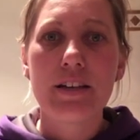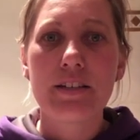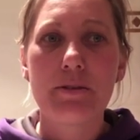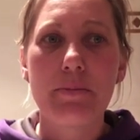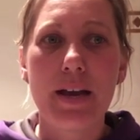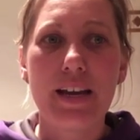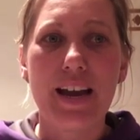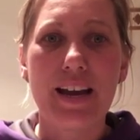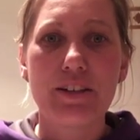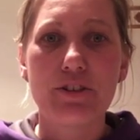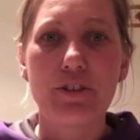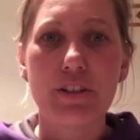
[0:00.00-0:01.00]
to make
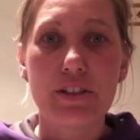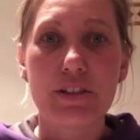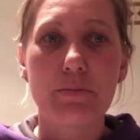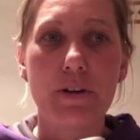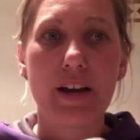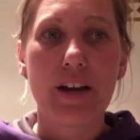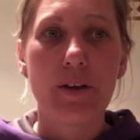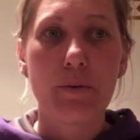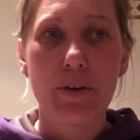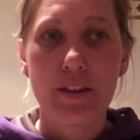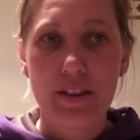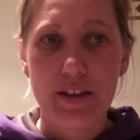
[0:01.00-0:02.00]
a toilet spray
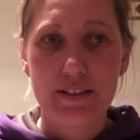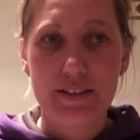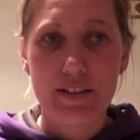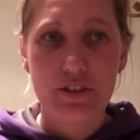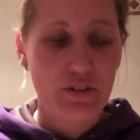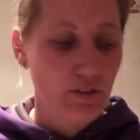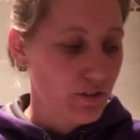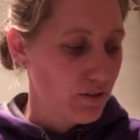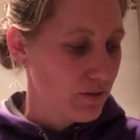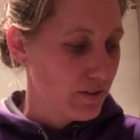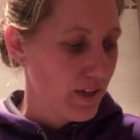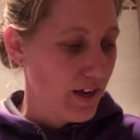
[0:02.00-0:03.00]
with essential
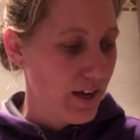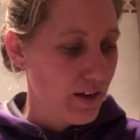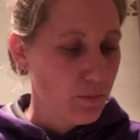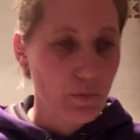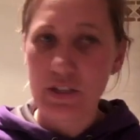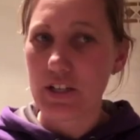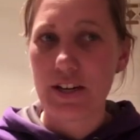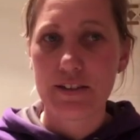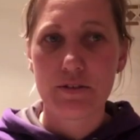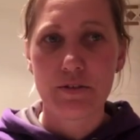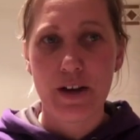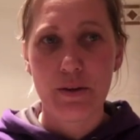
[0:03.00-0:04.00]
oils and witch
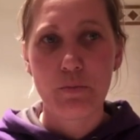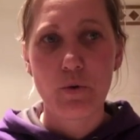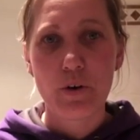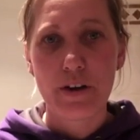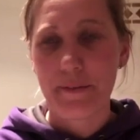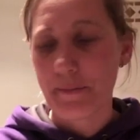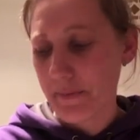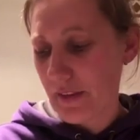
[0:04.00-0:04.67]
hazel and water.